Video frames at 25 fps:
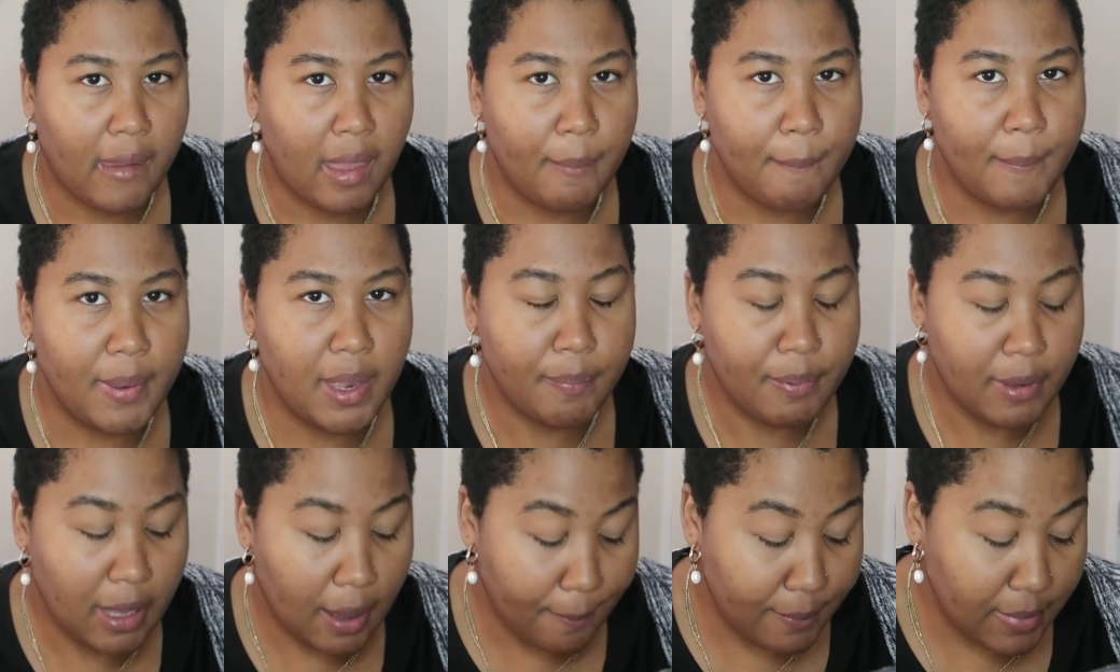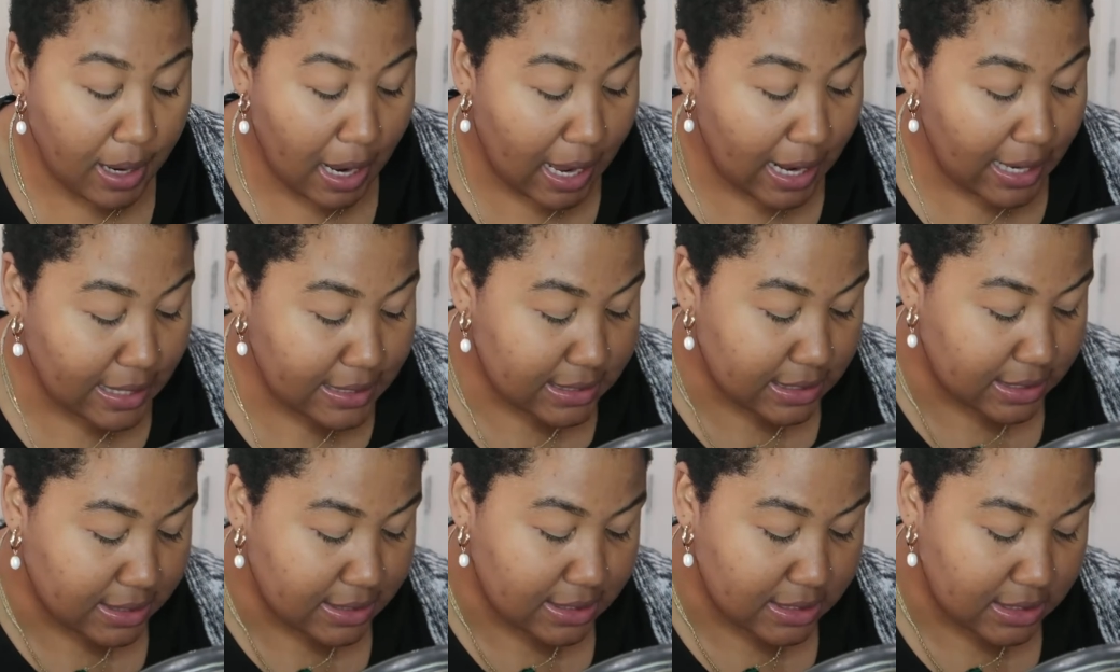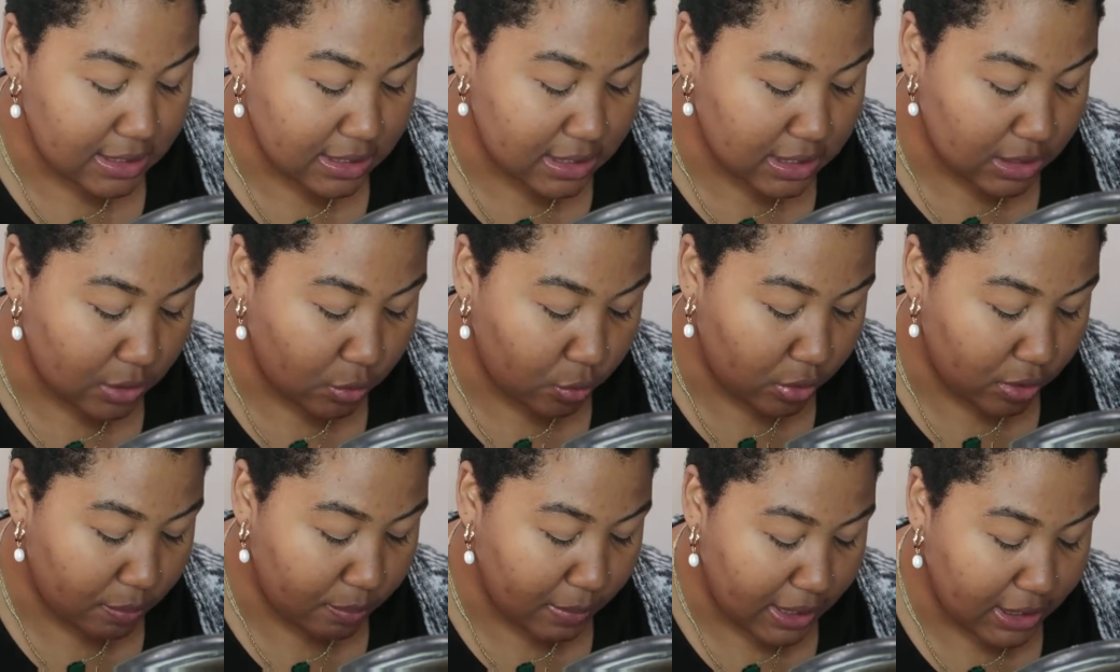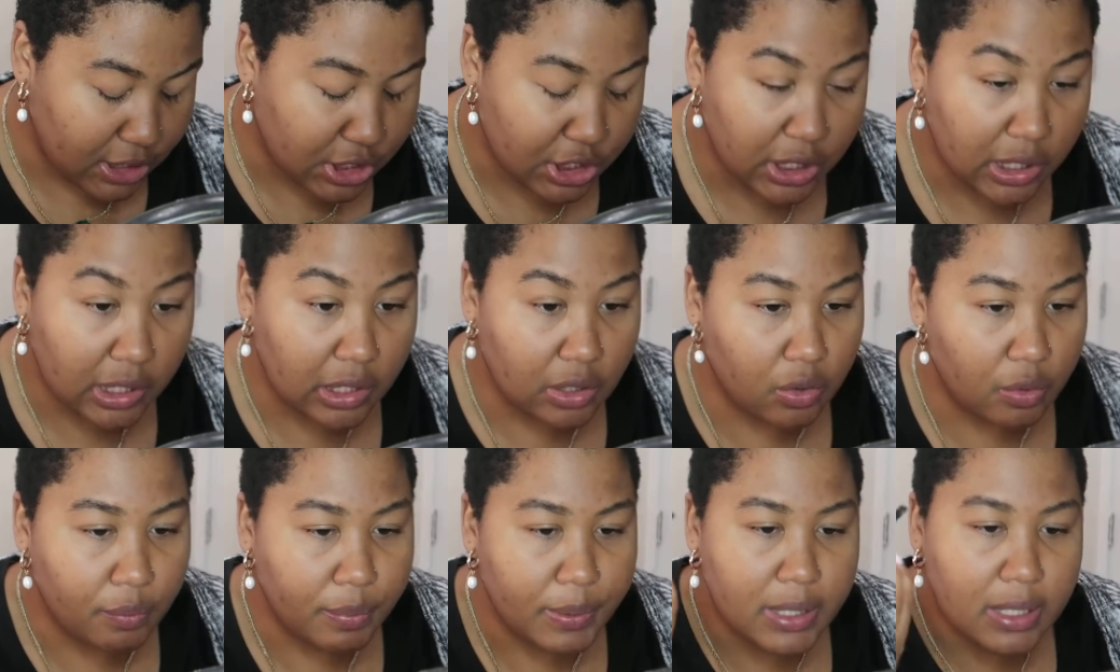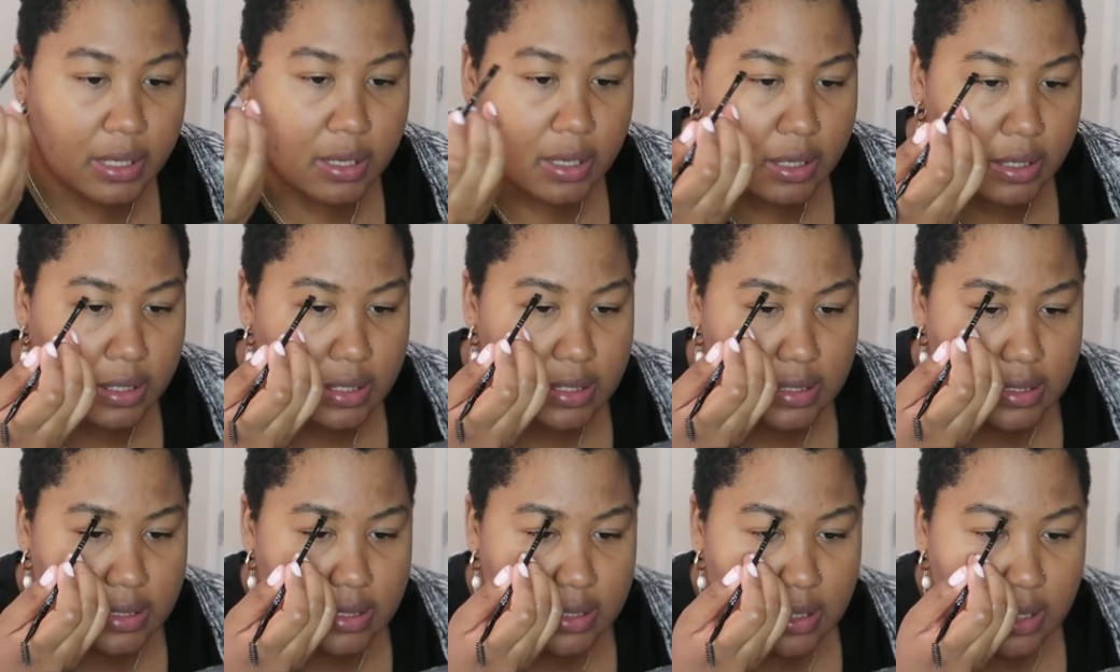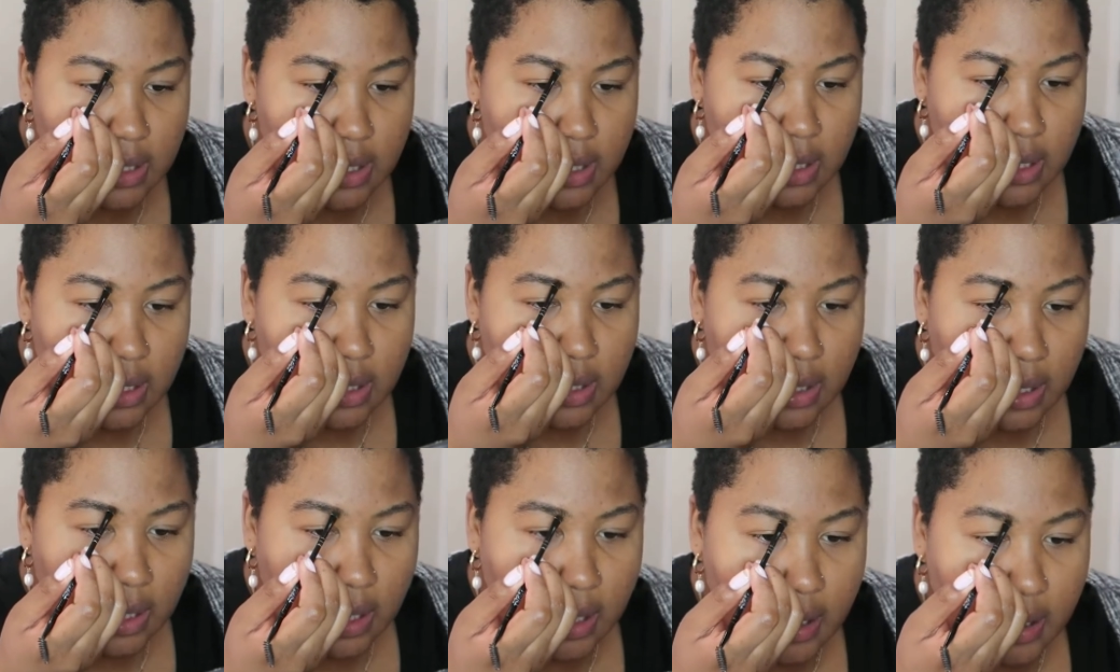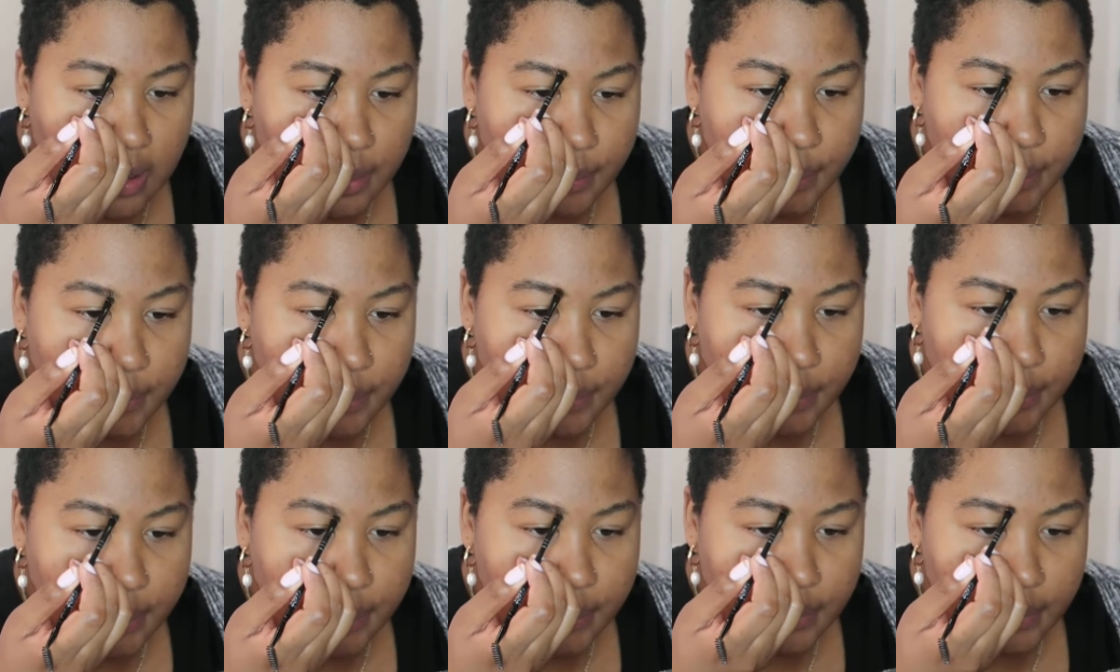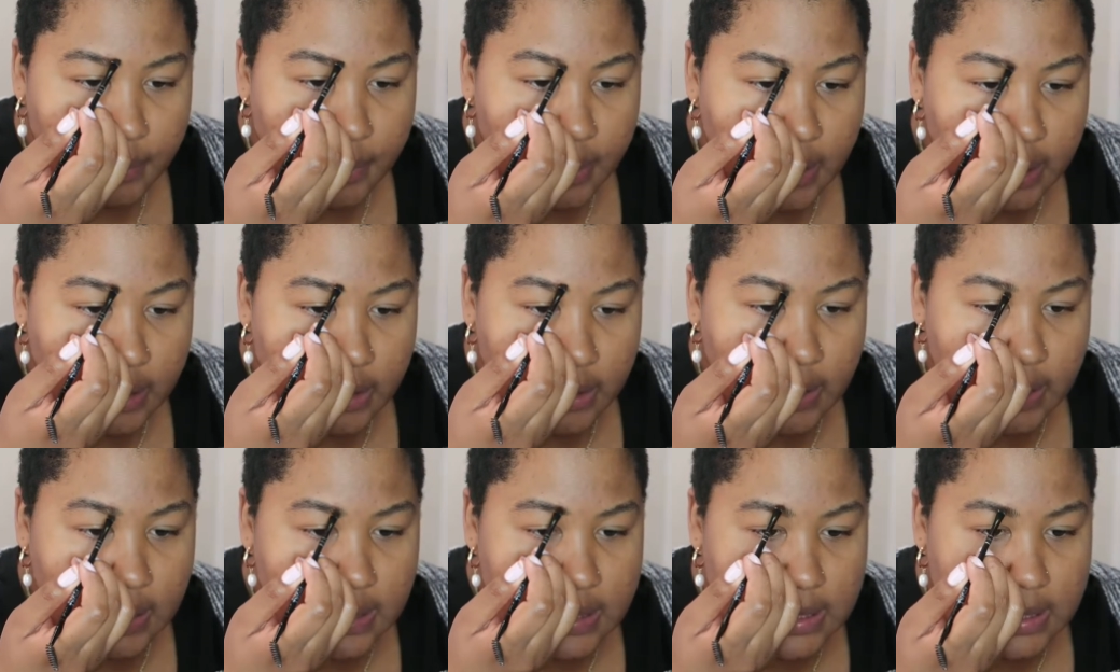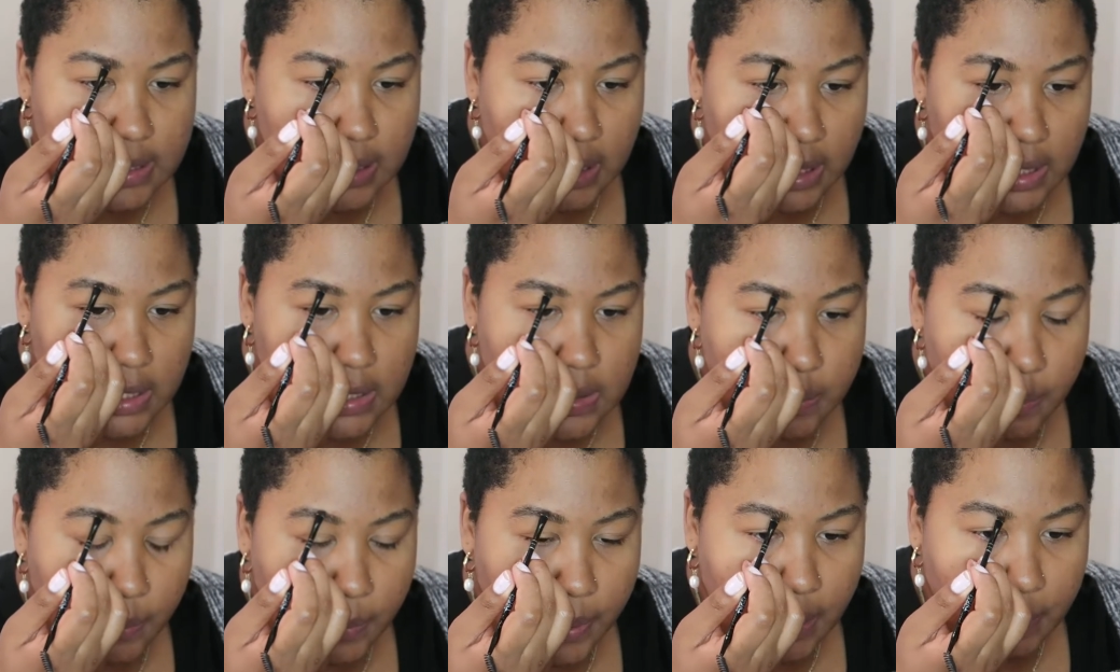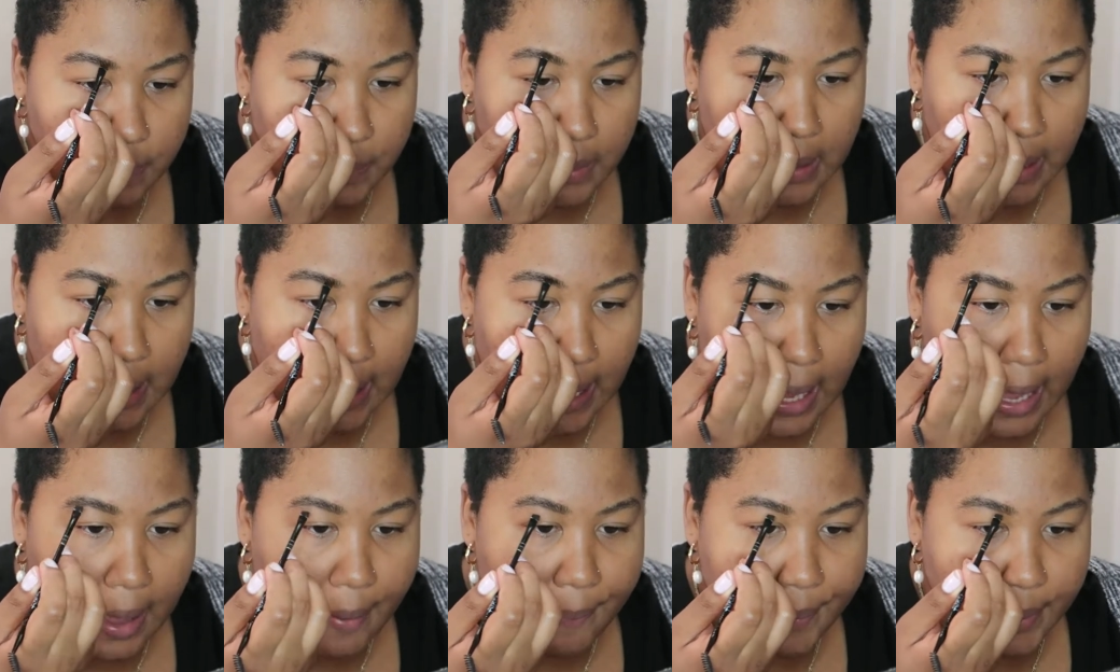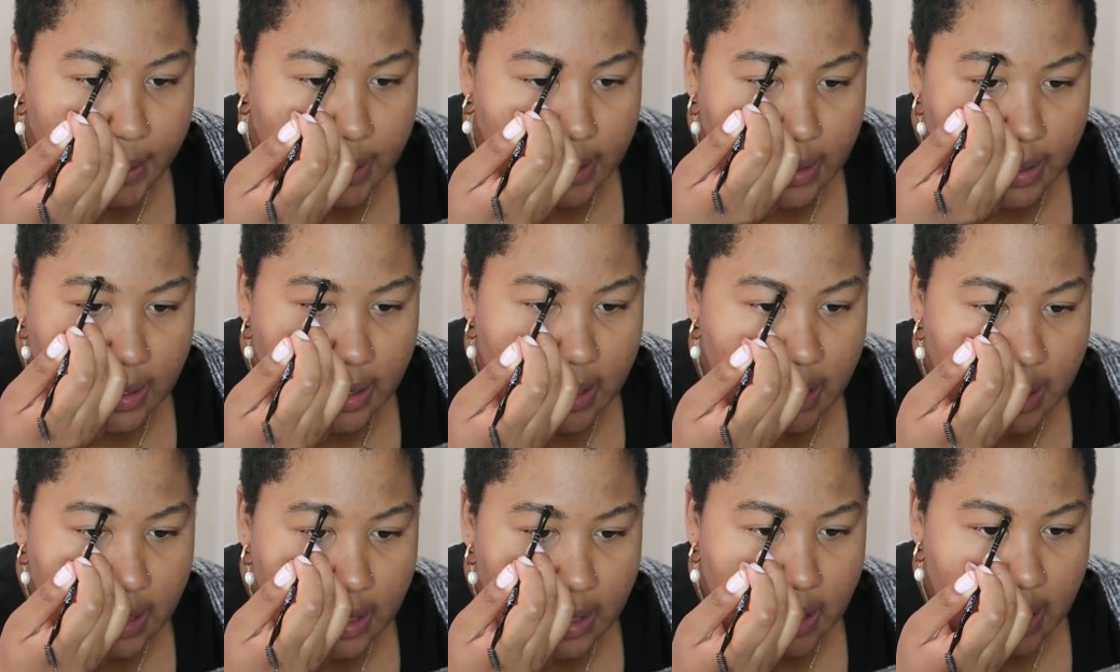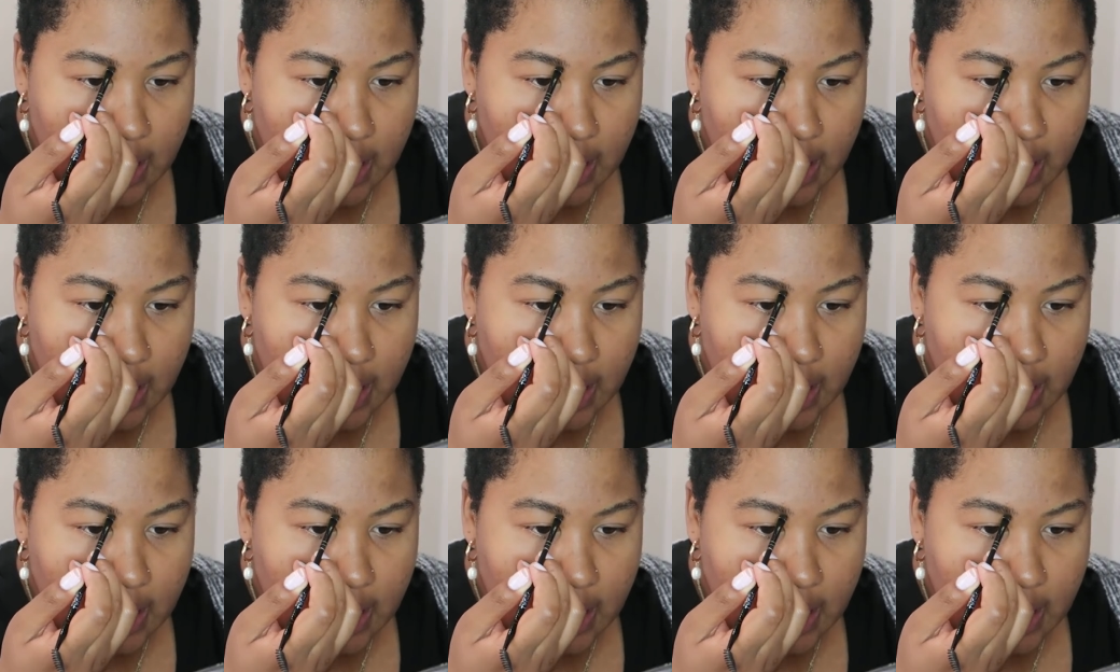maybe i'm not as consistent with my channel because um this does make me happy